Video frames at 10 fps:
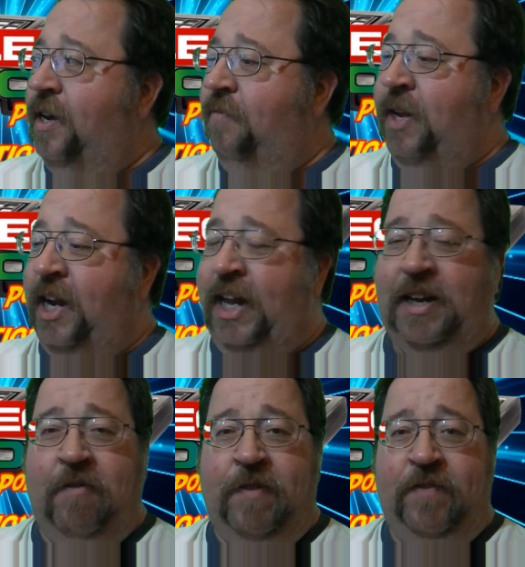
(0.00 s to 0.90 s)
They got like
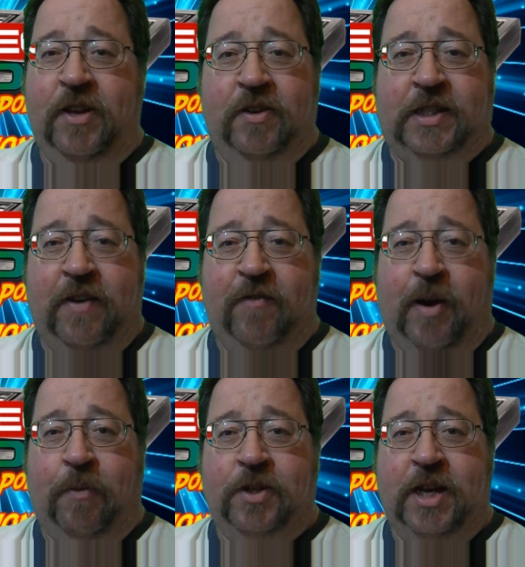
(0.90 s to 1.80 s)
a 50 to
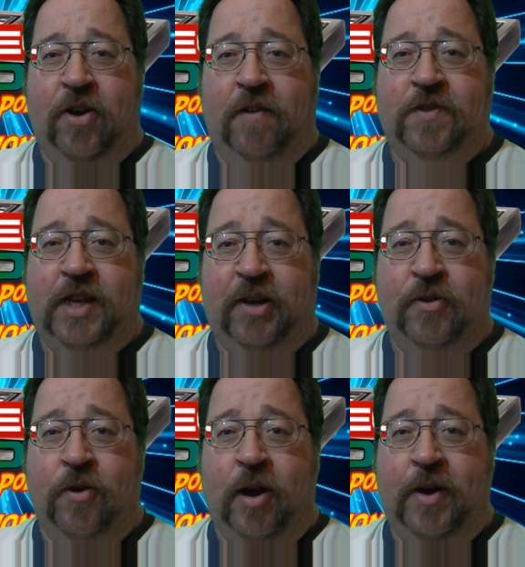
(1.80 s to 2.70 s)
75% off sale
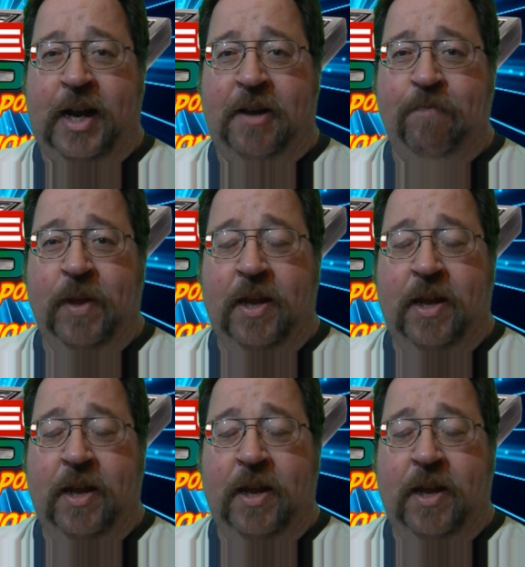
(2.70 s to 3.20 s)
going on right now.